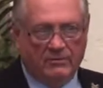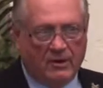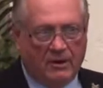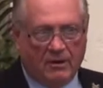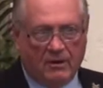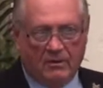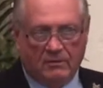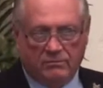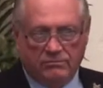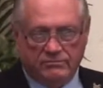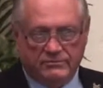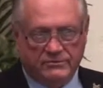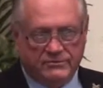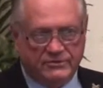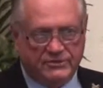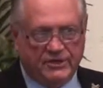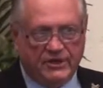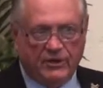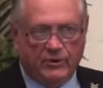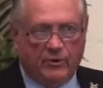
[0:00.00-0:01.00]
are
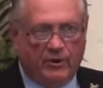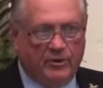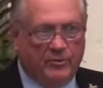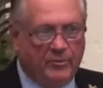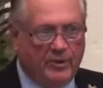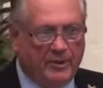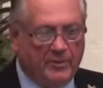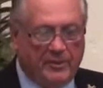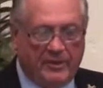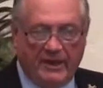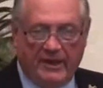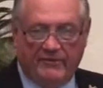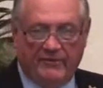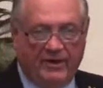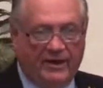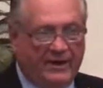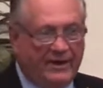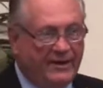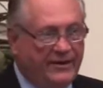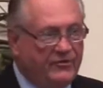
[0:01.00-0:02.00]
seagoing people. They have a
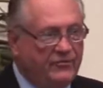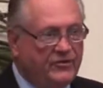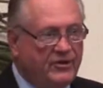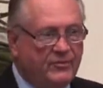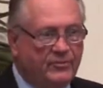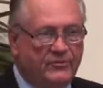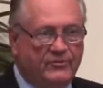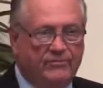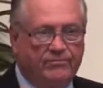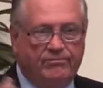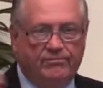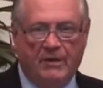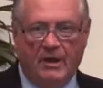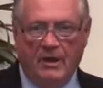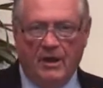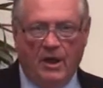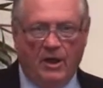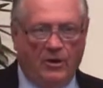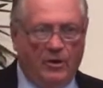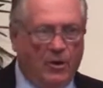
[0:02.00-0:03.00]
lot of ships,
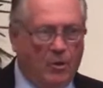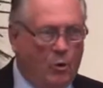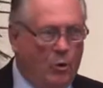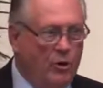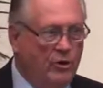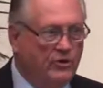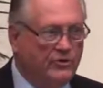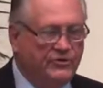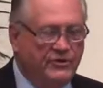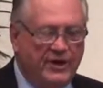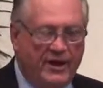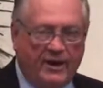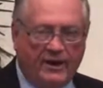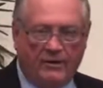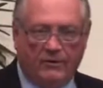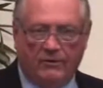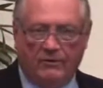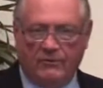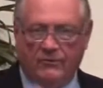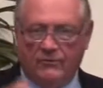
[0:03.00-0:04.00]
oil
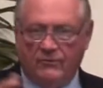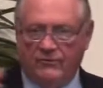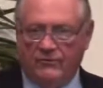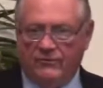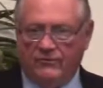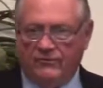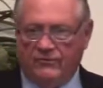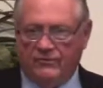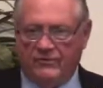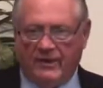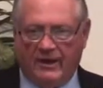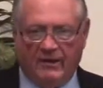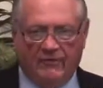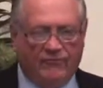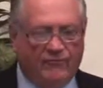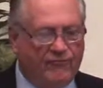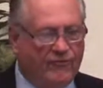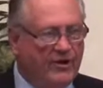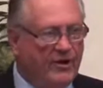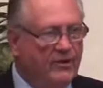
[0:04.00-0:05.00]
tankers, they
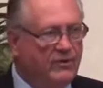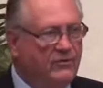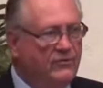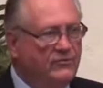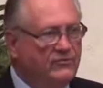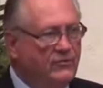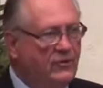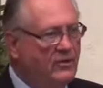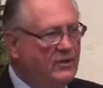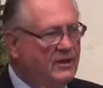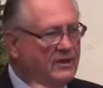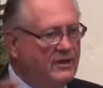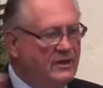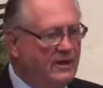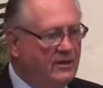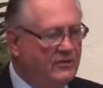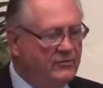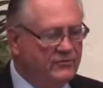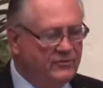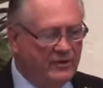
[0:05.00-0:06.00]
have freighters, all that
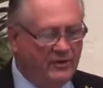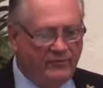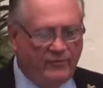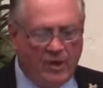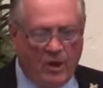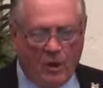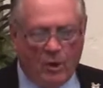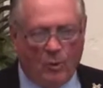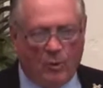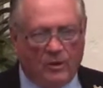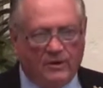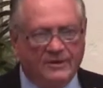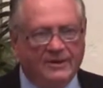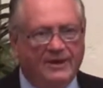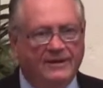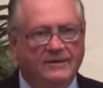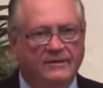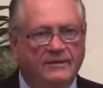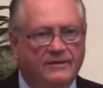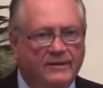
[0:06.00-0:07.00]
kind of stuff. Well, it
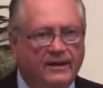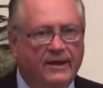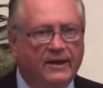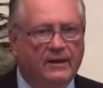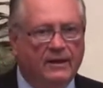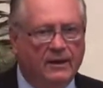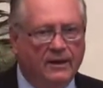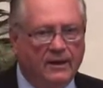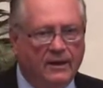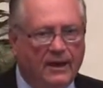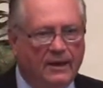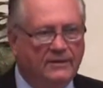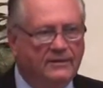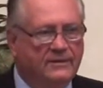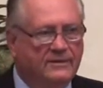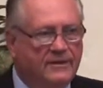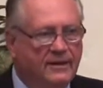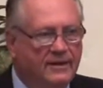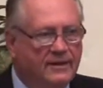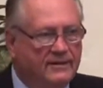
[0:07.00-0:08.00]
doesn't take a lot
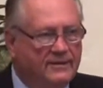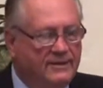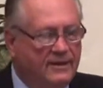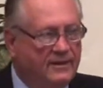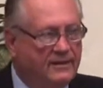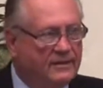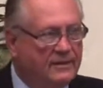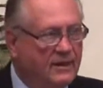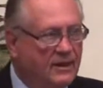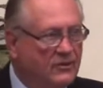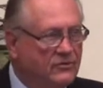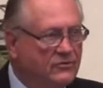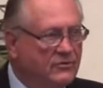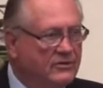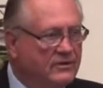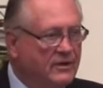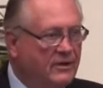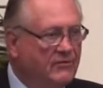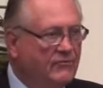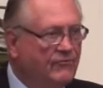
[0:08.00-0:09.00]
to take a
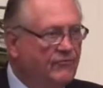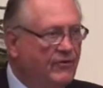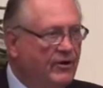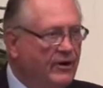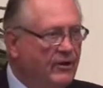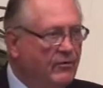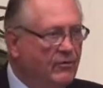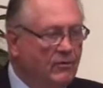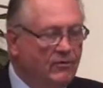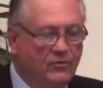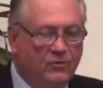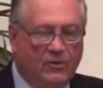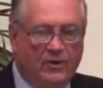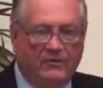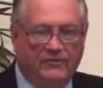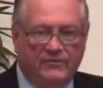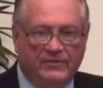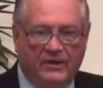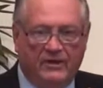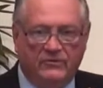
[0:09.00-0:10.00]
10,000-ton freighter or a
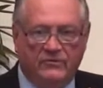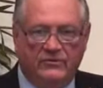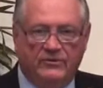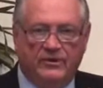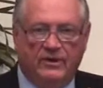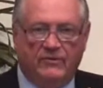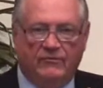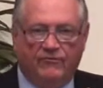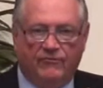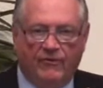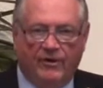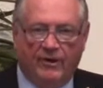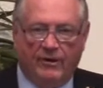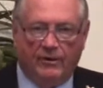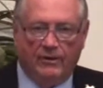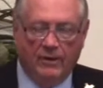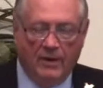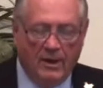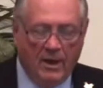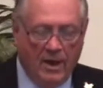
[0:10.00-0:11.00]
12,000-ton
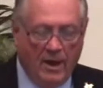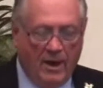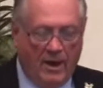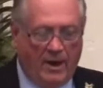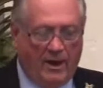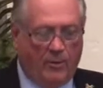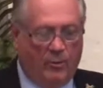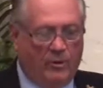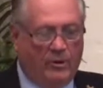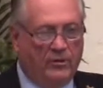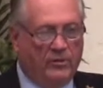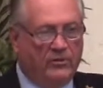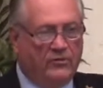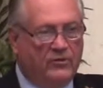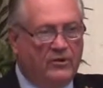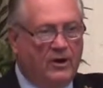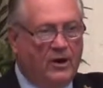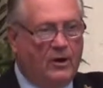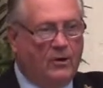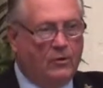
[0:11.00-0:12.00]
freighter and in one of those
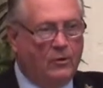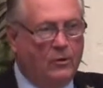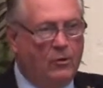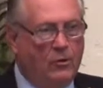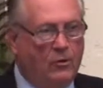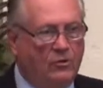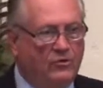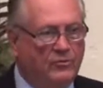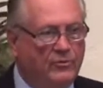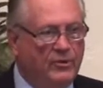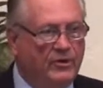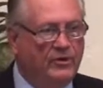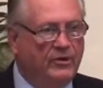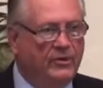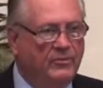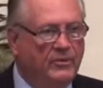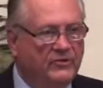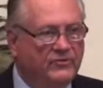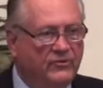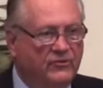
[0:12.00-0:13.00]
cargo holds build
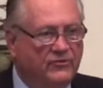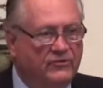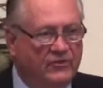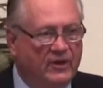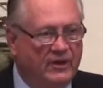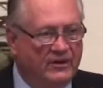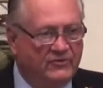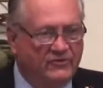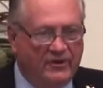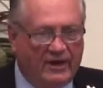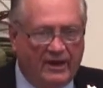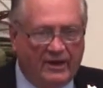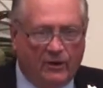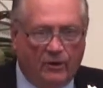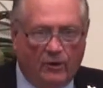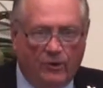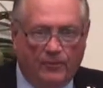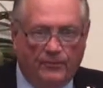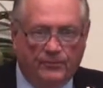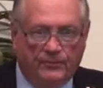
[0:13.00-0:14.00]
a missile
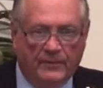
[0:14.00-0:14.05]
silo